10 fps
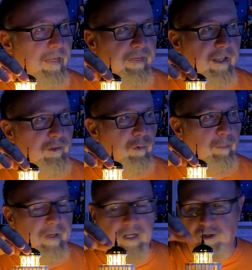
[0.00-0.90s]
This would
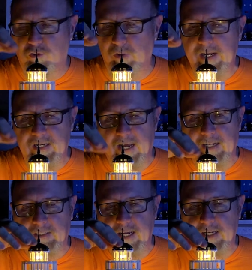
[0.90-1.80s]
be a great
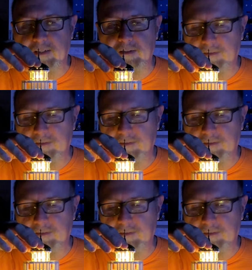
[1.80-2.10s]
night light